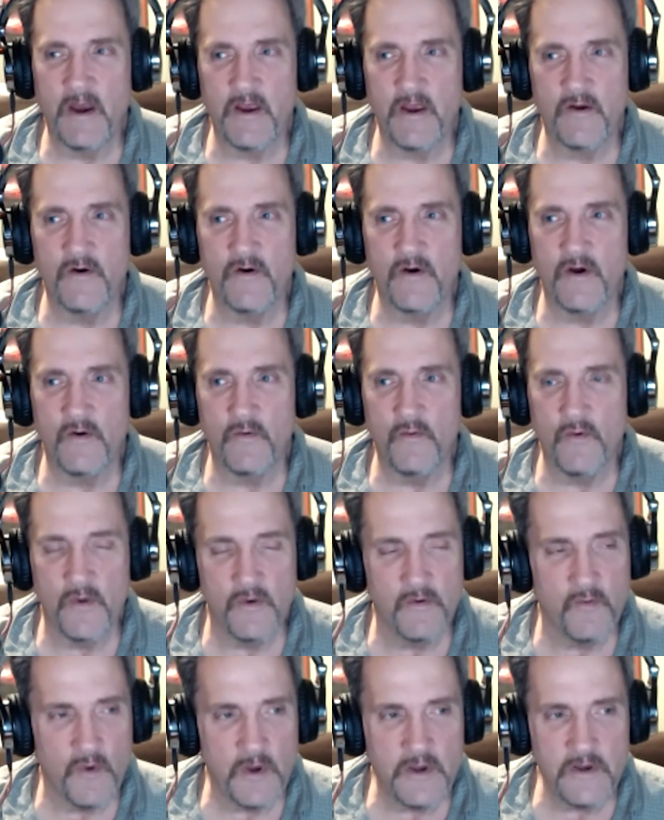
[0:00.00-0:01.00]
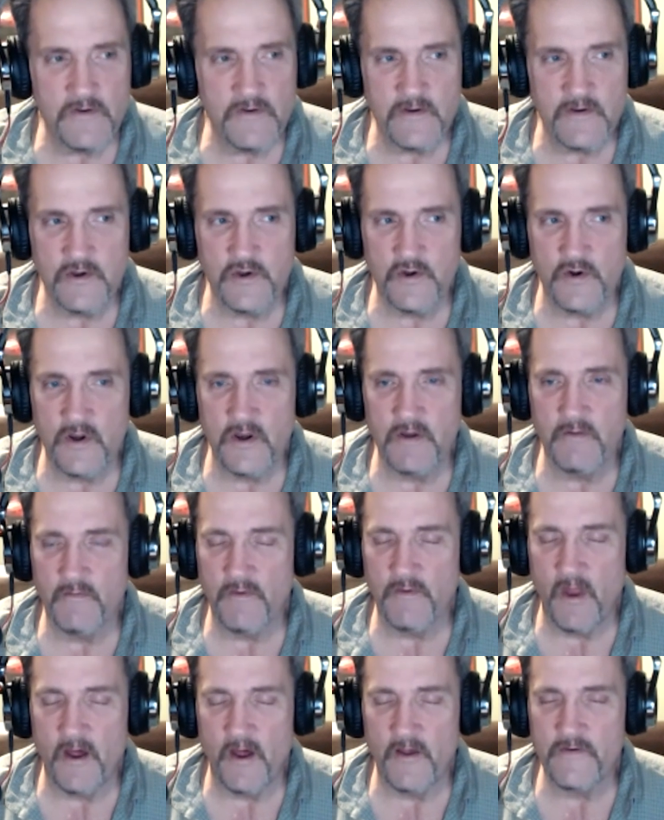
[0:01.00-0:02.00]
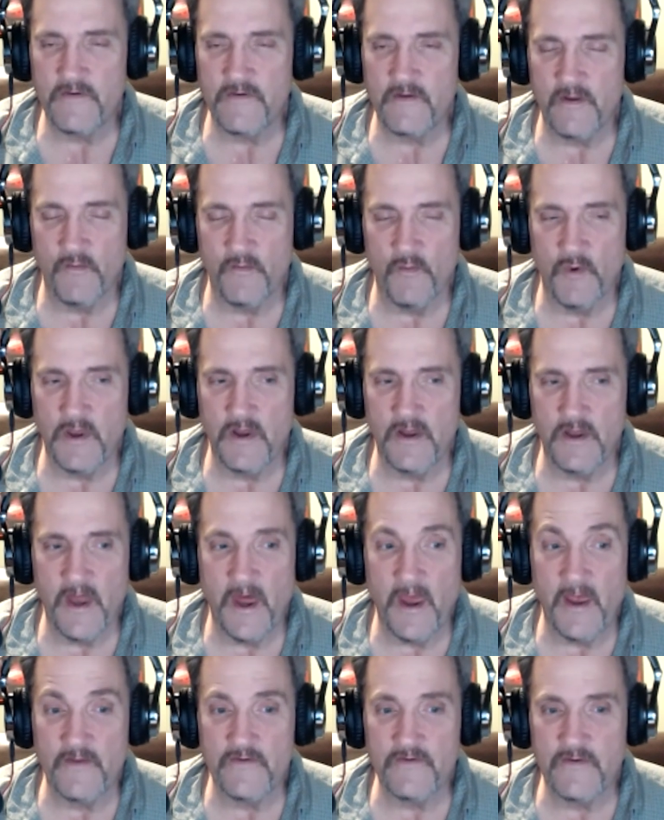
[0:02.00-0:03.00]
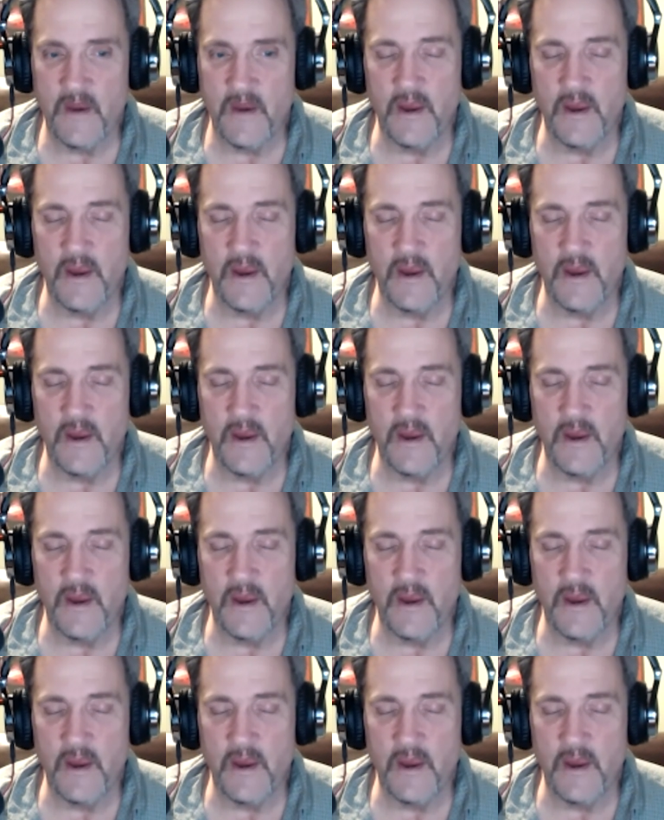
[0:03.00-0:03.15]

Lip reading: I go, "When does a dream last